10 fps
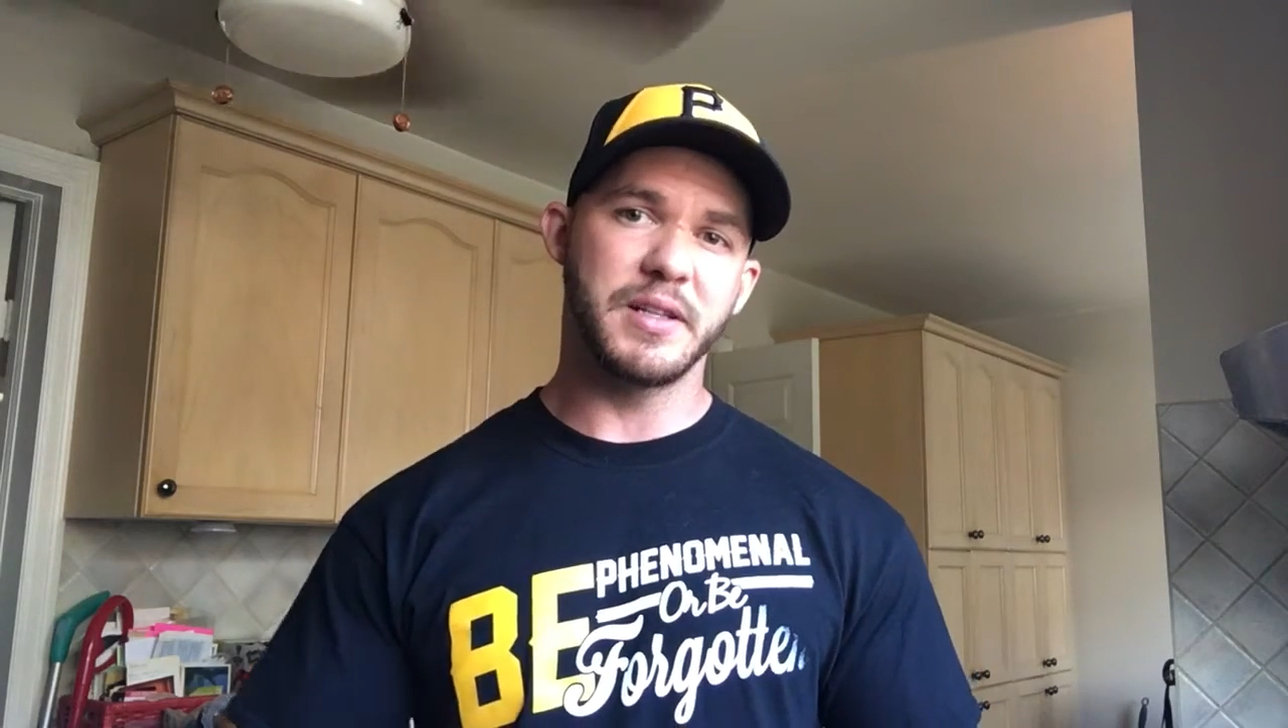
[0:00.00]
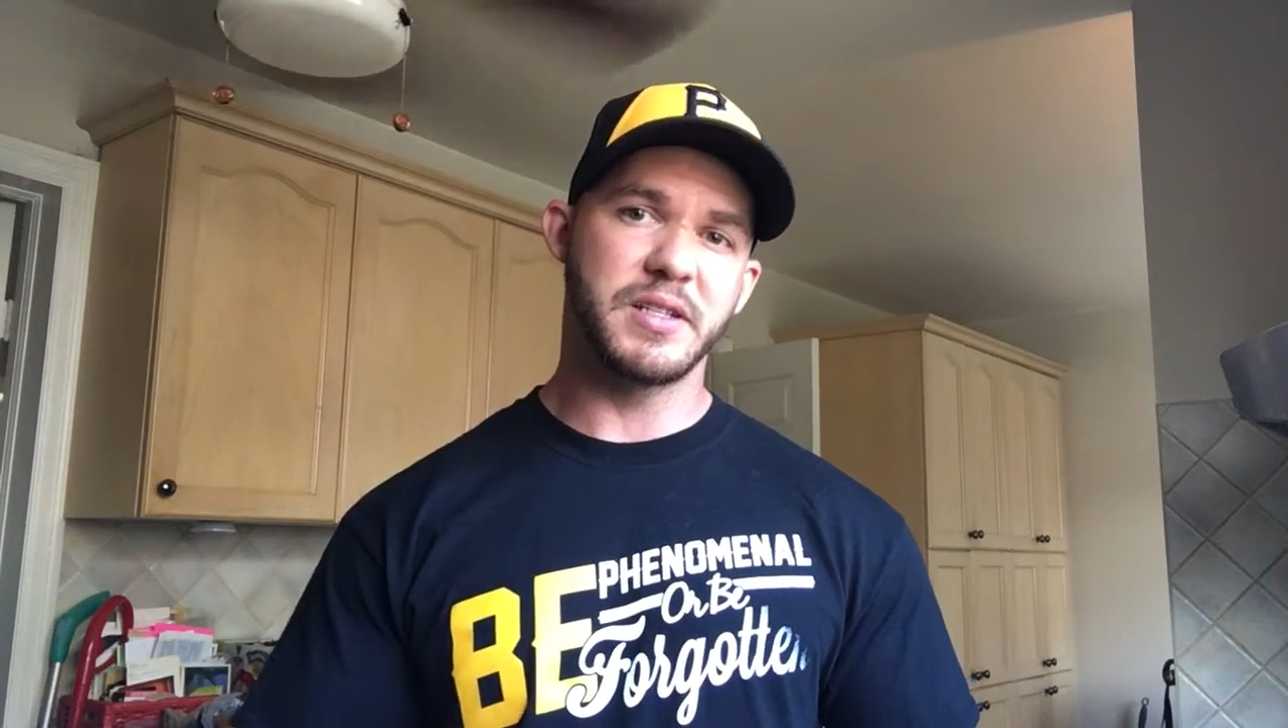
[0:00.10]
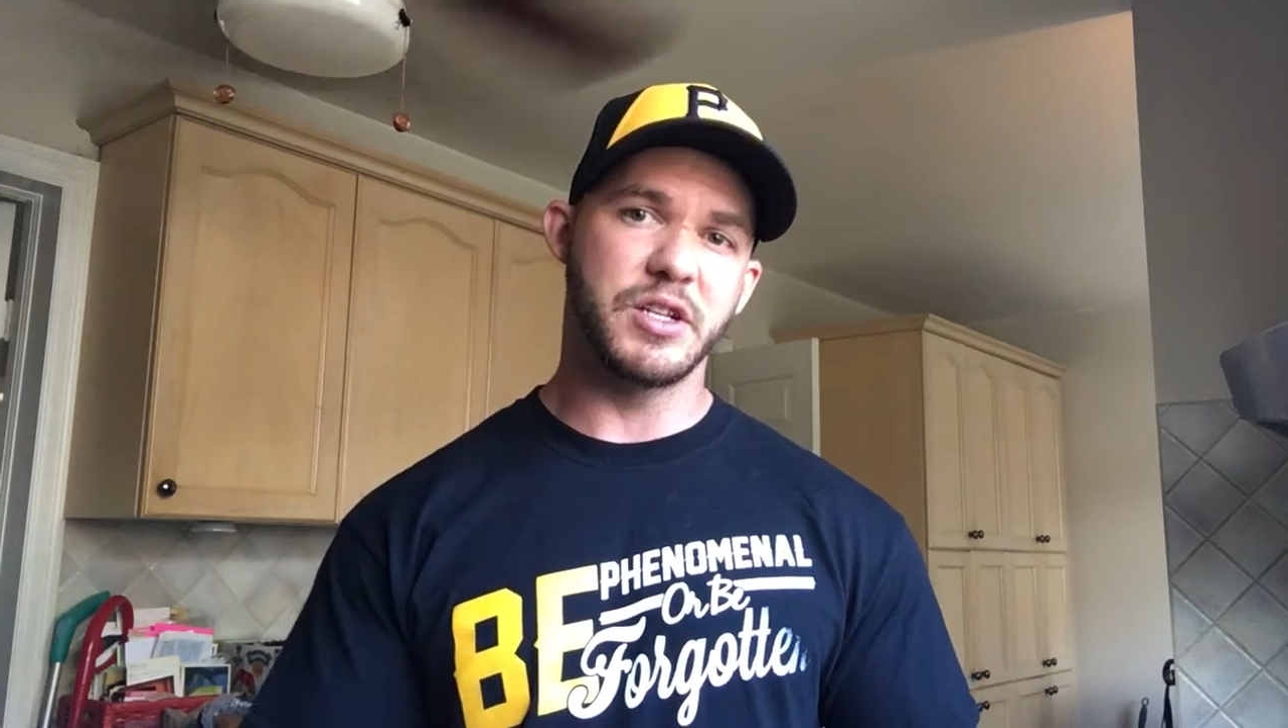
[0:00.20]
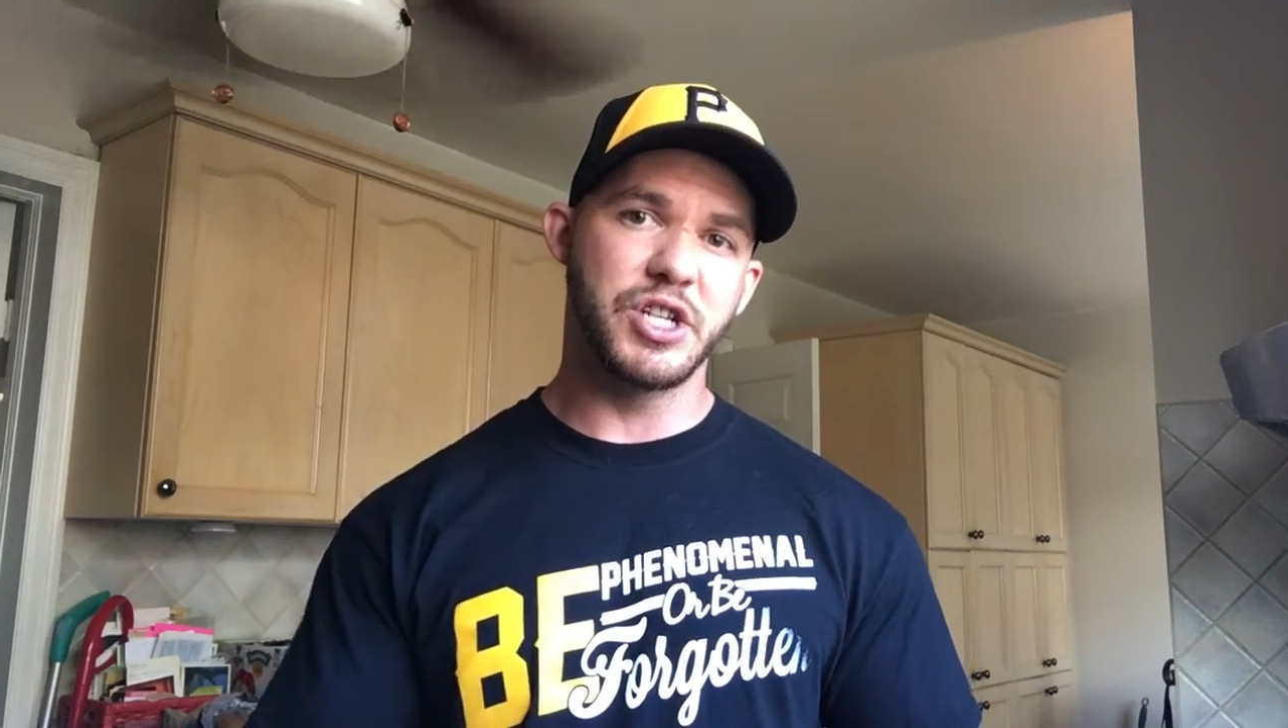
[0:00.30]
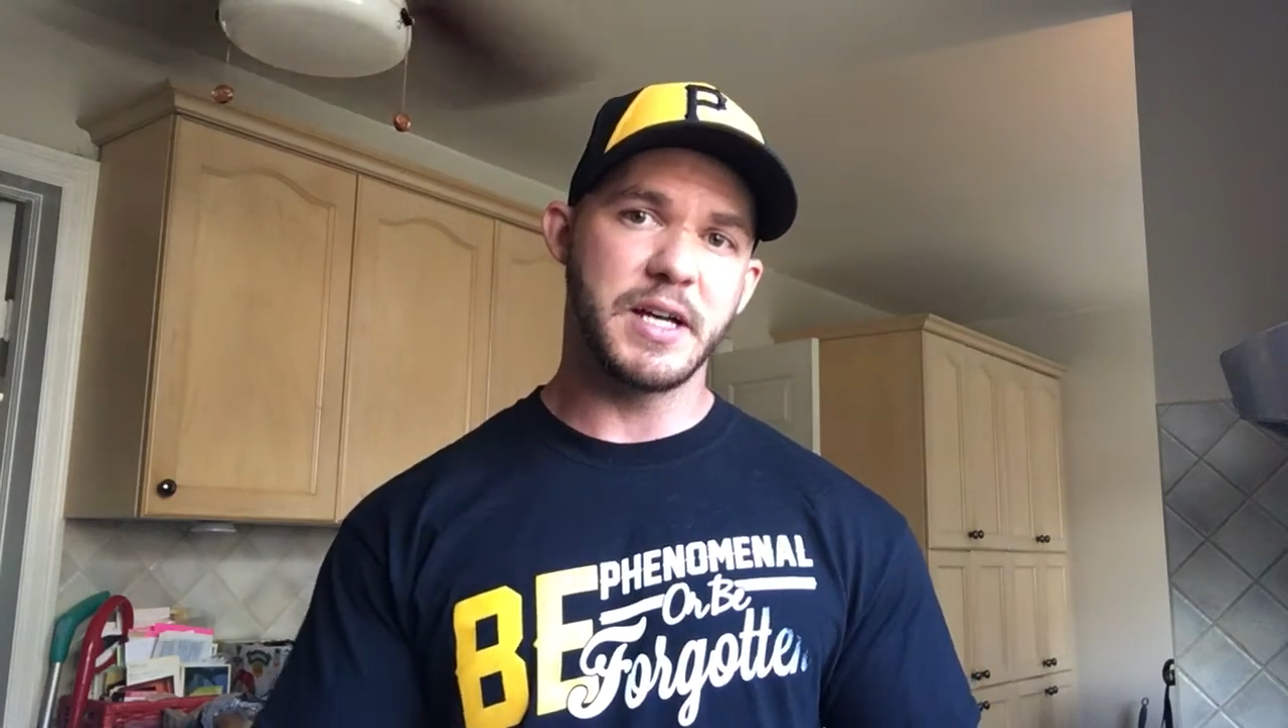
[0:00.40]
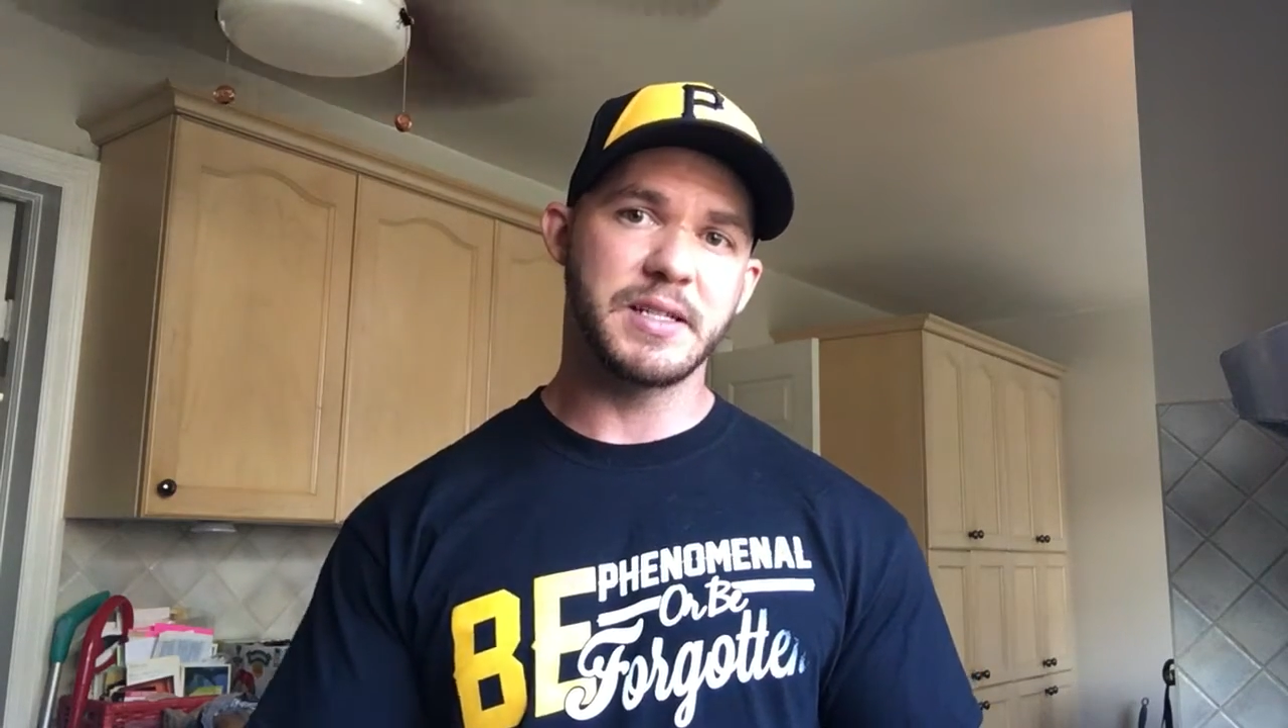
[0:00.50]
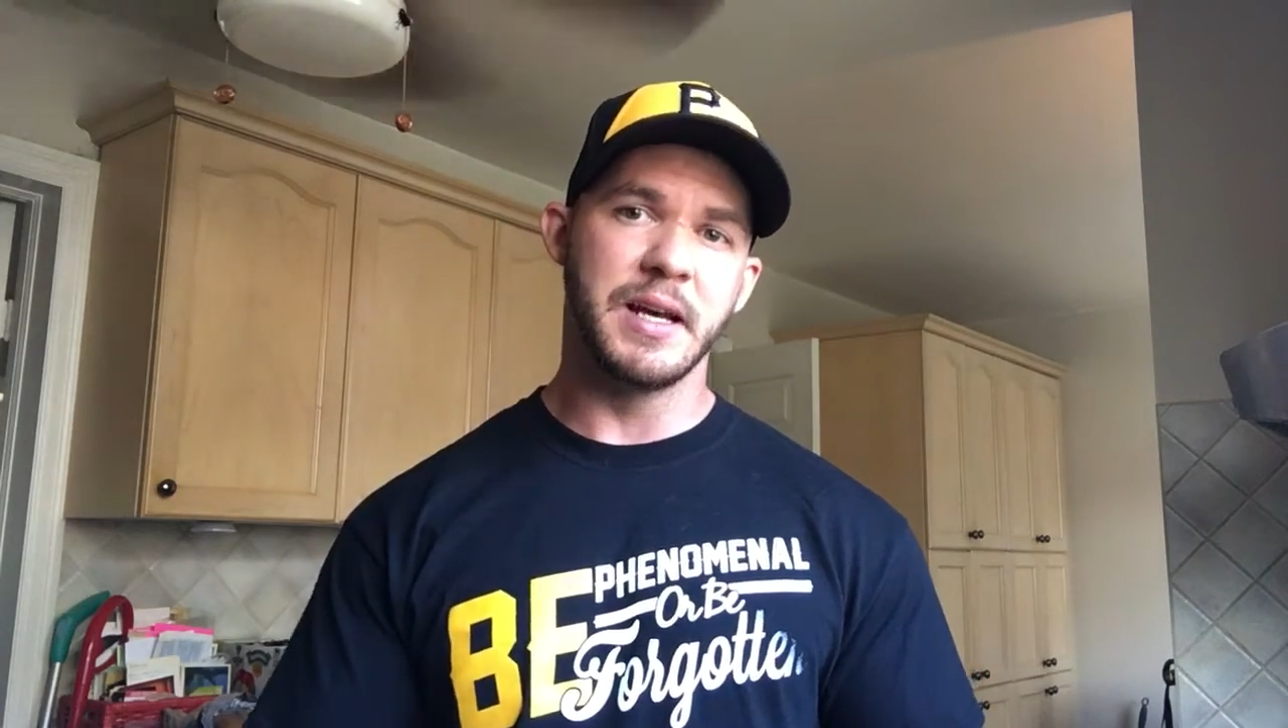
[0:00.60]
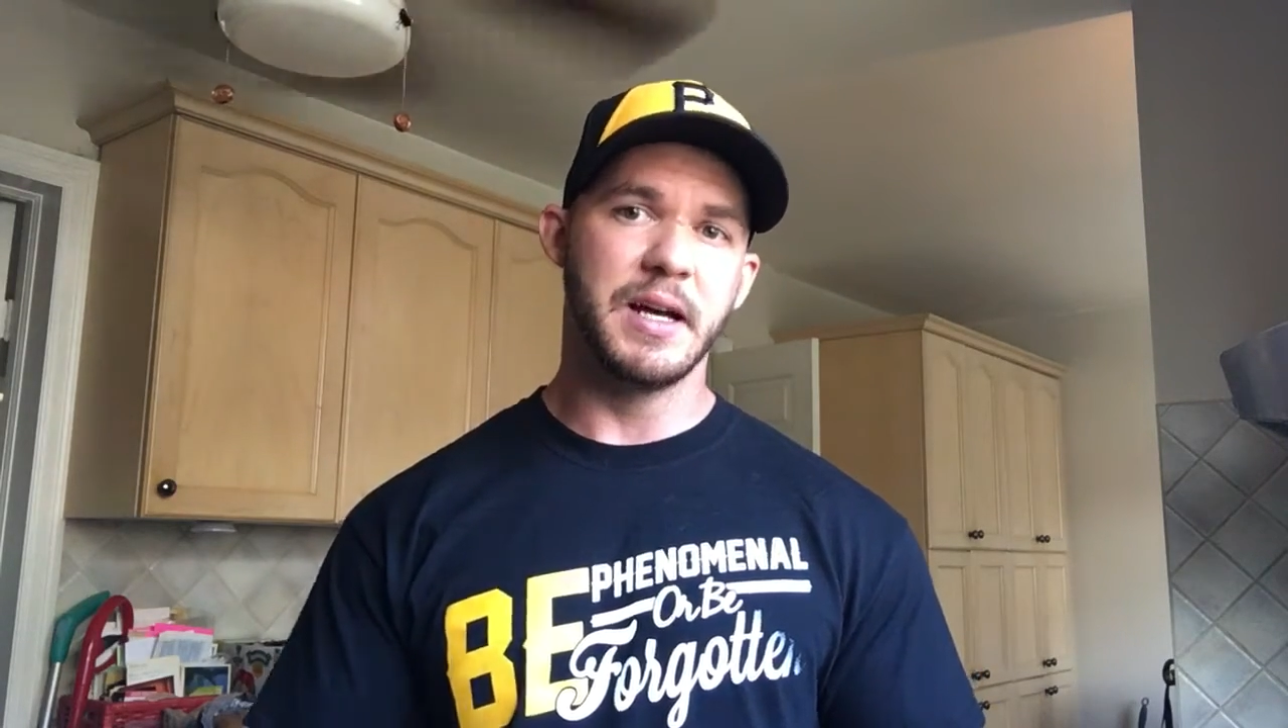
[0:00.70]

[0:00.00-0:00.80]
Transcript: to suggest